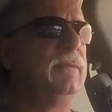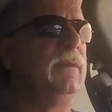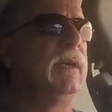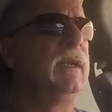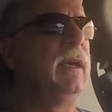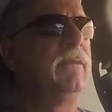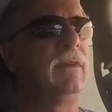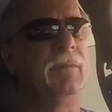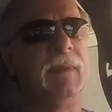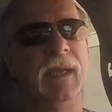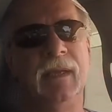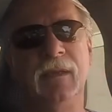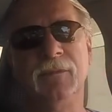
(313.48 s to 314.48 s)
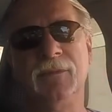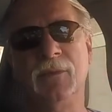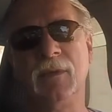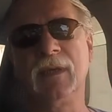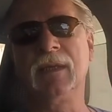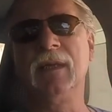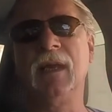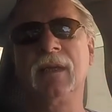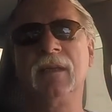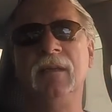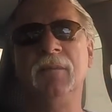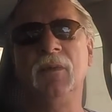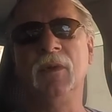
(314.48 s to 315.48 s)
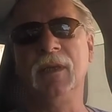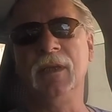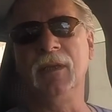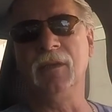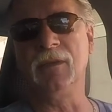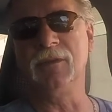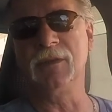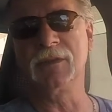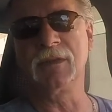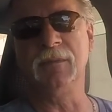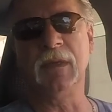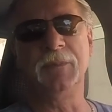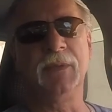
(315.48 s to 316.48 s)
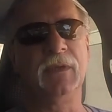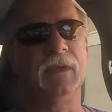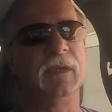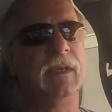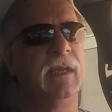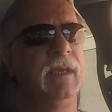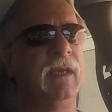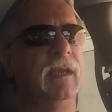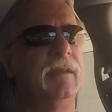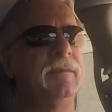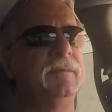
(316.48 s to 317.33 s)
whatever, man, at 4 o'clock in the morning, you could just come up here and get it.